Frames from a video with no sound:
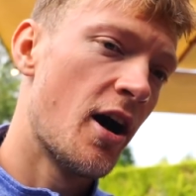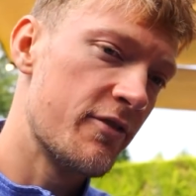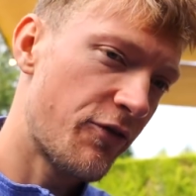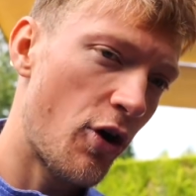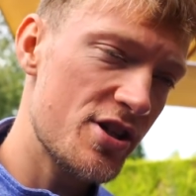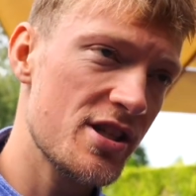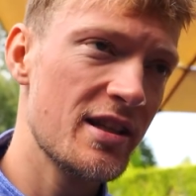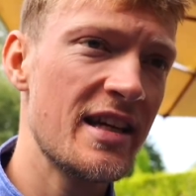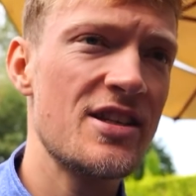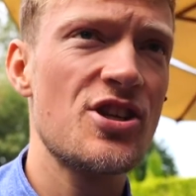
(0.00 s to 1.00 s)

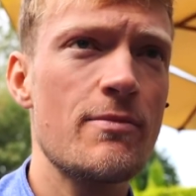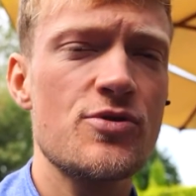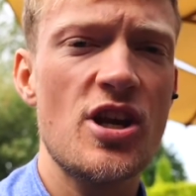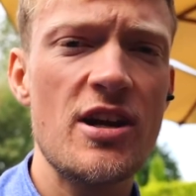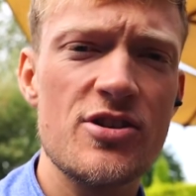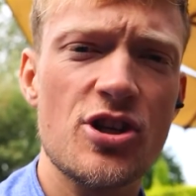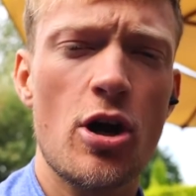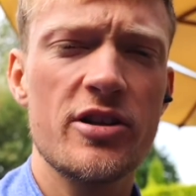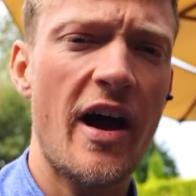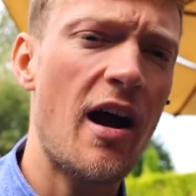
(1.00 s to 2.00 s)
unfortunately, gyms here in
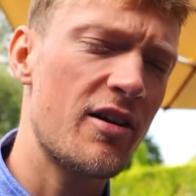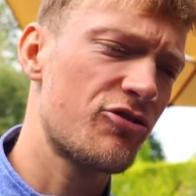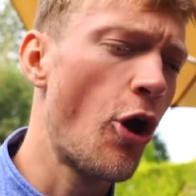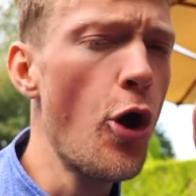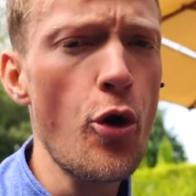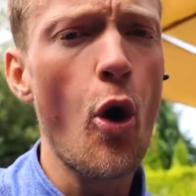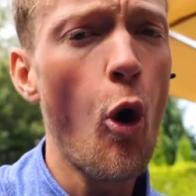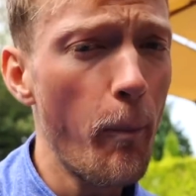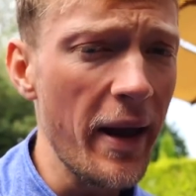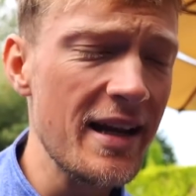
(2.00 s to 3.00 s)
Scotland aren't too
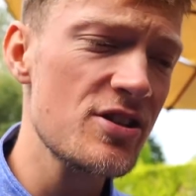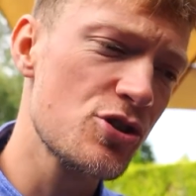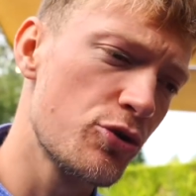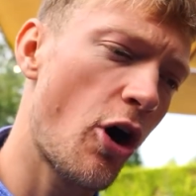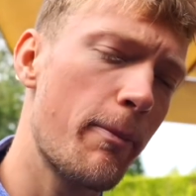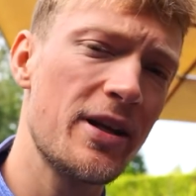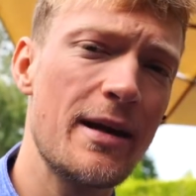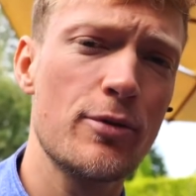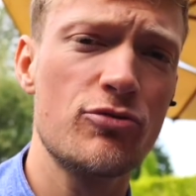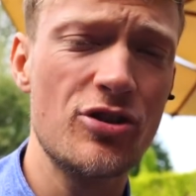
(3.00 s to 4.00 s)
open, so not being
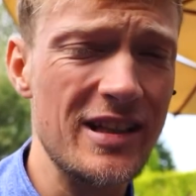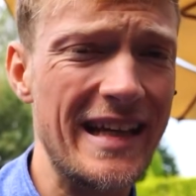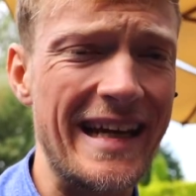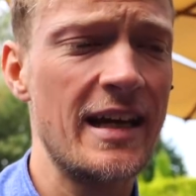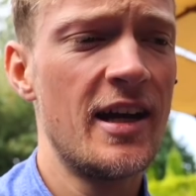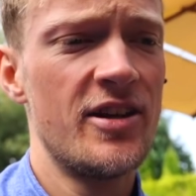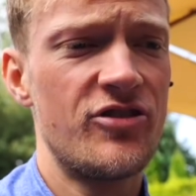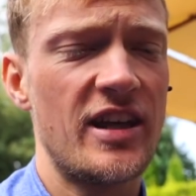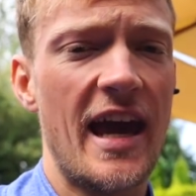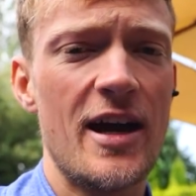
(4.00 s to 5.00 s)
able really
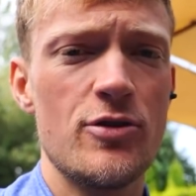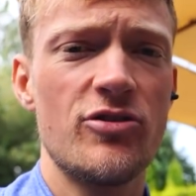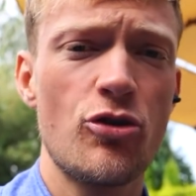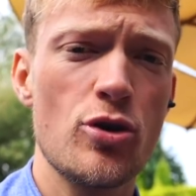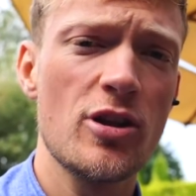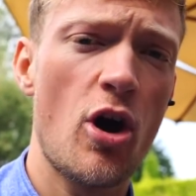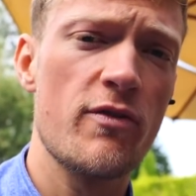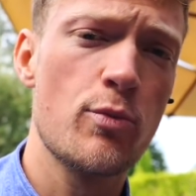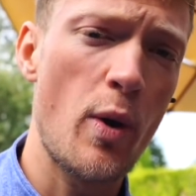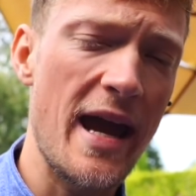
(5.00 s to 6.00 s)
to get out and do a lot
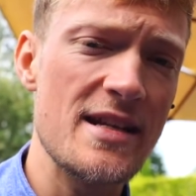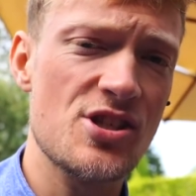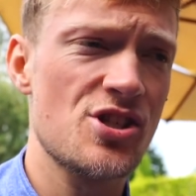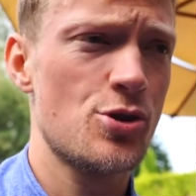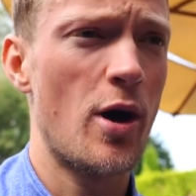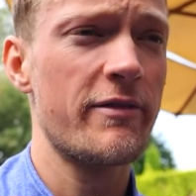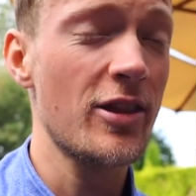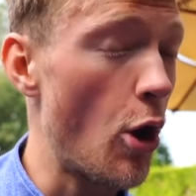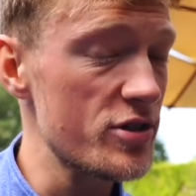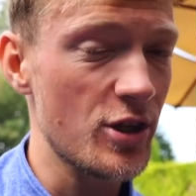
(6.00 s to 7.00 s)
of weights. So I've
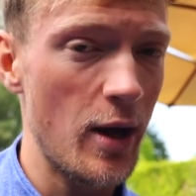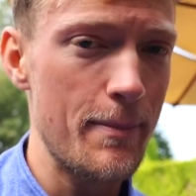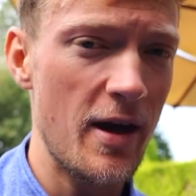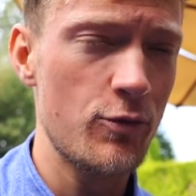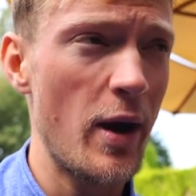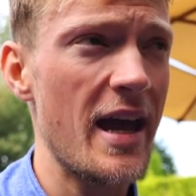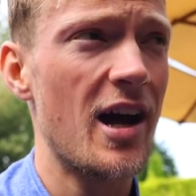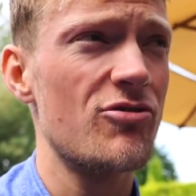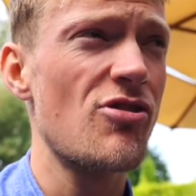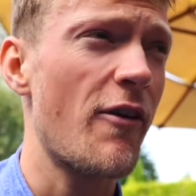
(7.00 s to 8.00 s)
lost quite a bit of weight,
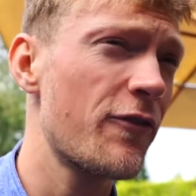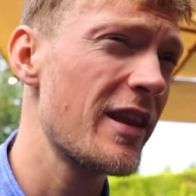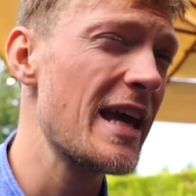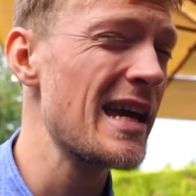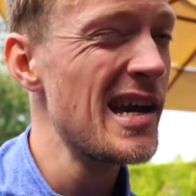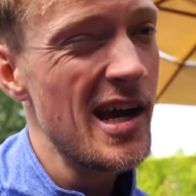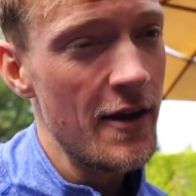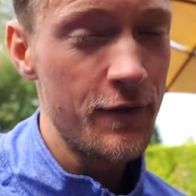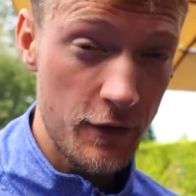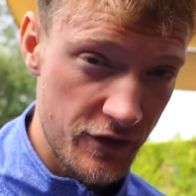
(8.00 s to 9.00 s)
roughly
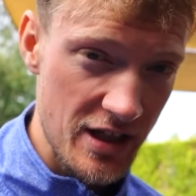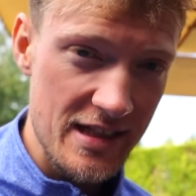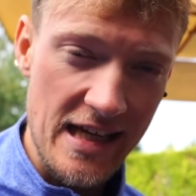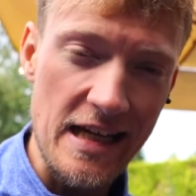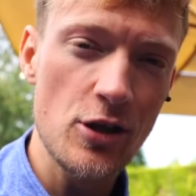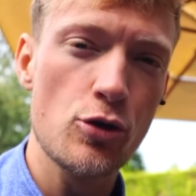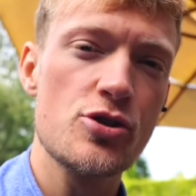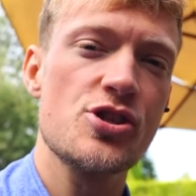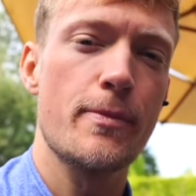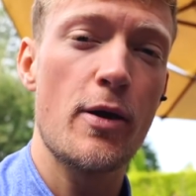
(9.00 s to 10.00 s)
15
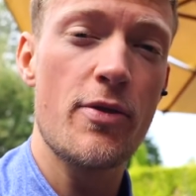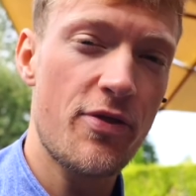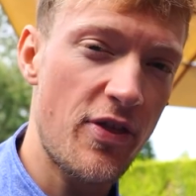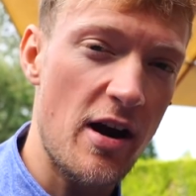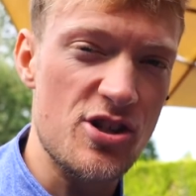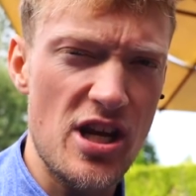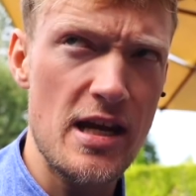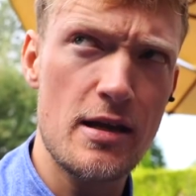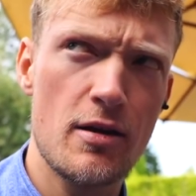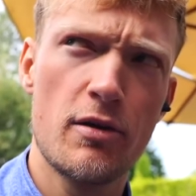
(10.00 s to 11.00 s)
kilos, about
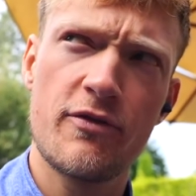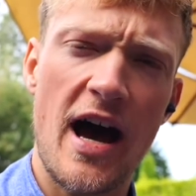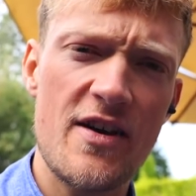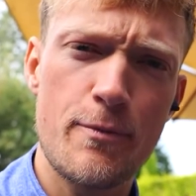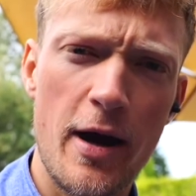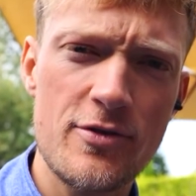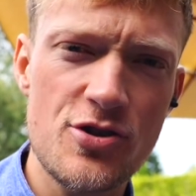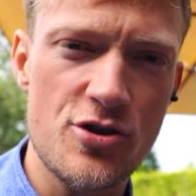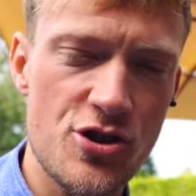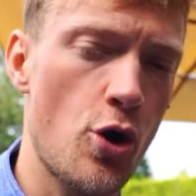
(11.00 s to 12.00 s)
35 pounds
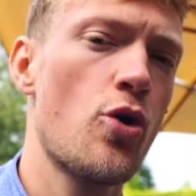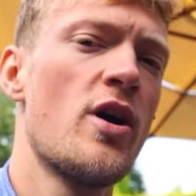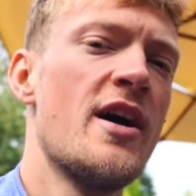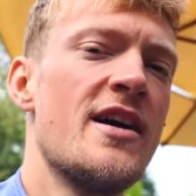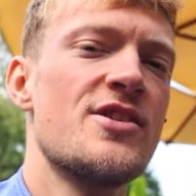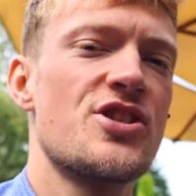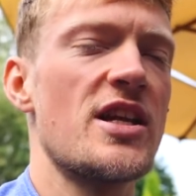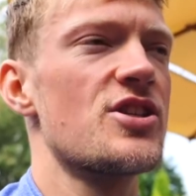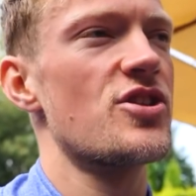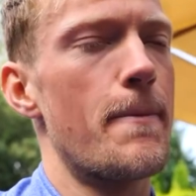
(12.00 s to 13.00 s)
or so,
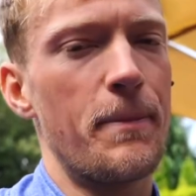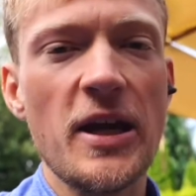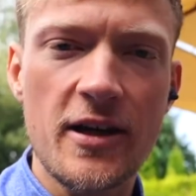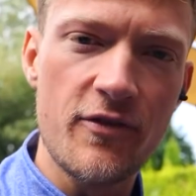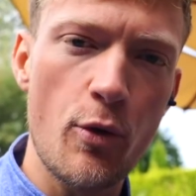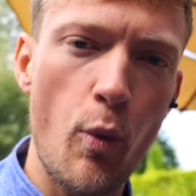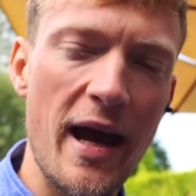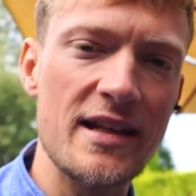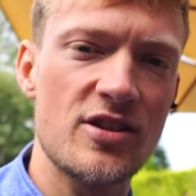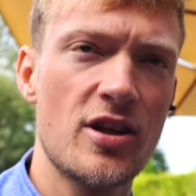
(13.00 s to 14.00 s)
since the peak of the
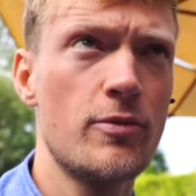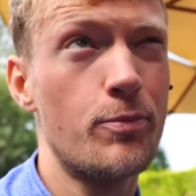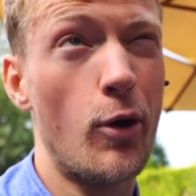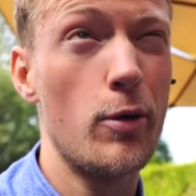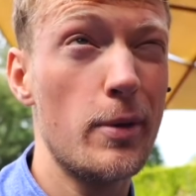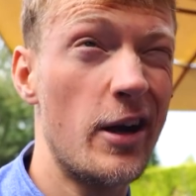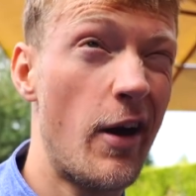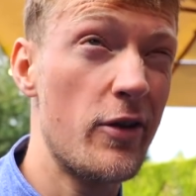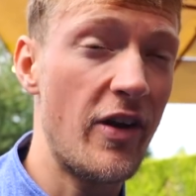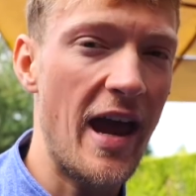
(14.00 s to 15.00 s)
weight, probably
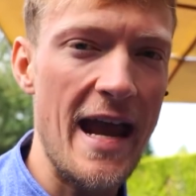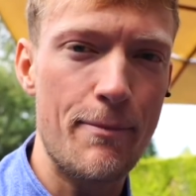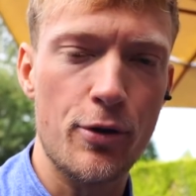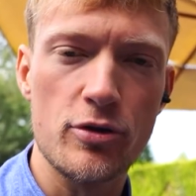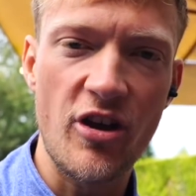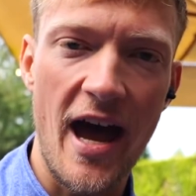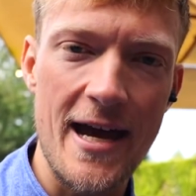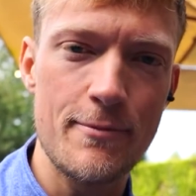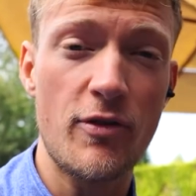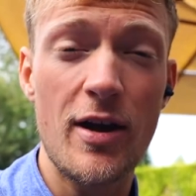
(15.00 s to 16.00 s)
around April
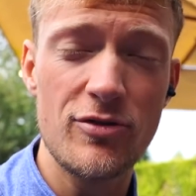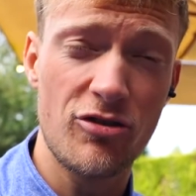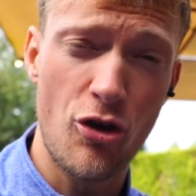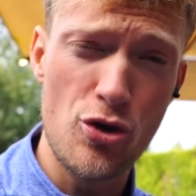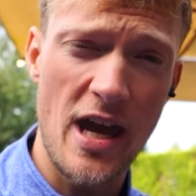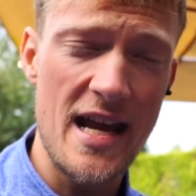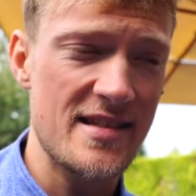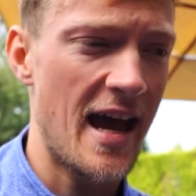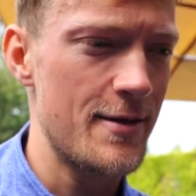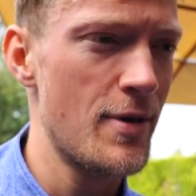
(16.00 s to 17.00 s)
time, around 2k
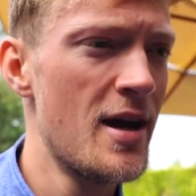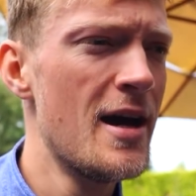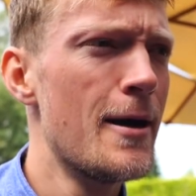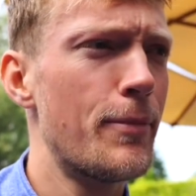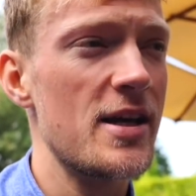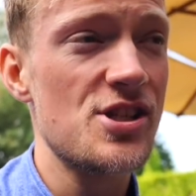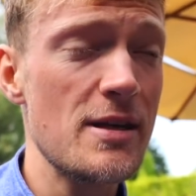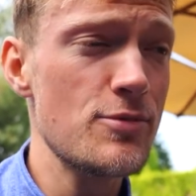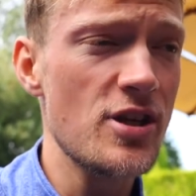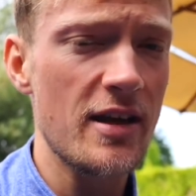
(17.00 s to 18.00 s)
time. But it
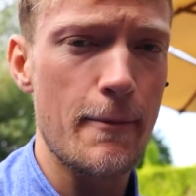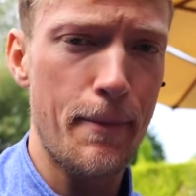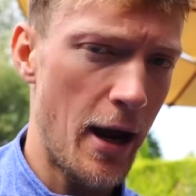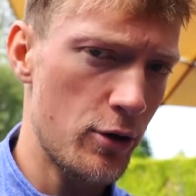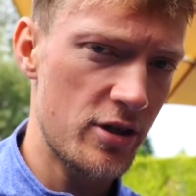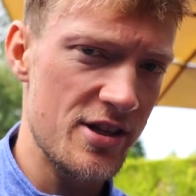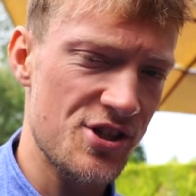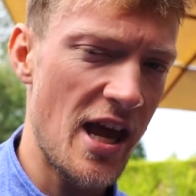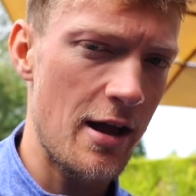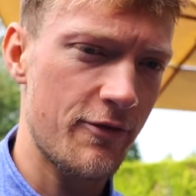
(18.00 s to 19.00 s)
seems like the power
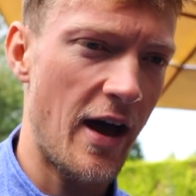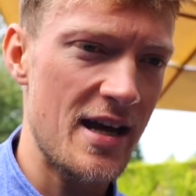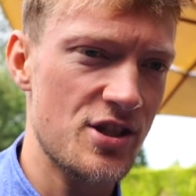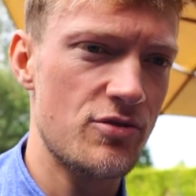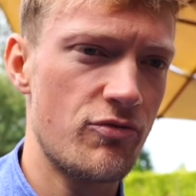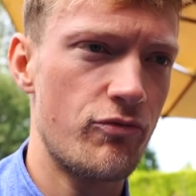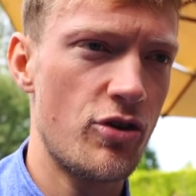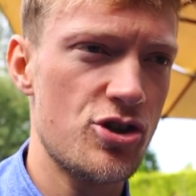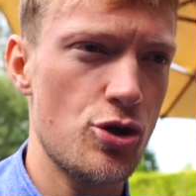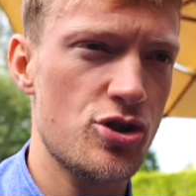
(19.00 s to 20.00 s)
itself hasn't
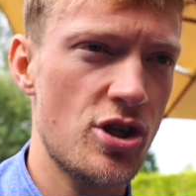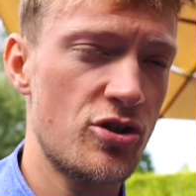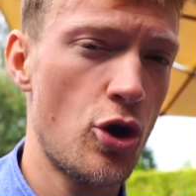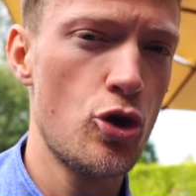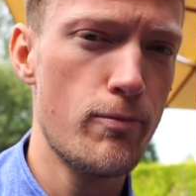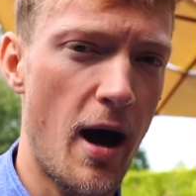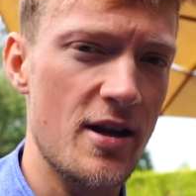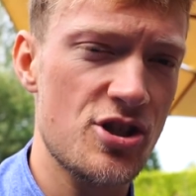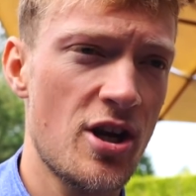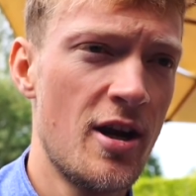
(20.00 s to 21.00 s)
reduced too much.